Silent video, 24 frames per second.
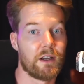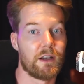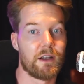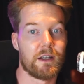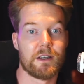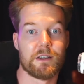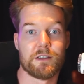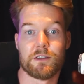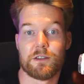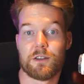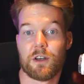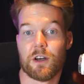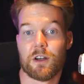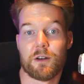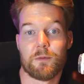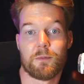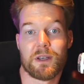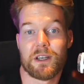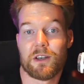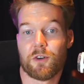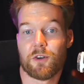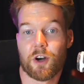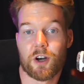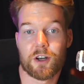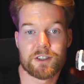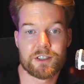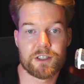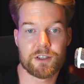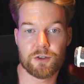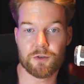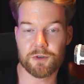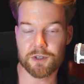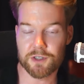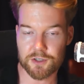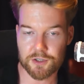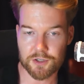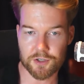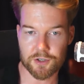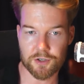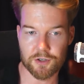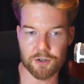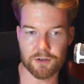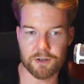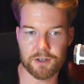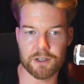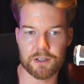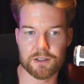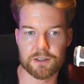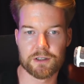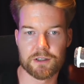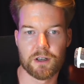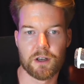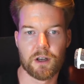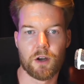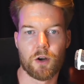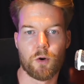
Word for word: is gonna be causing you insecurities.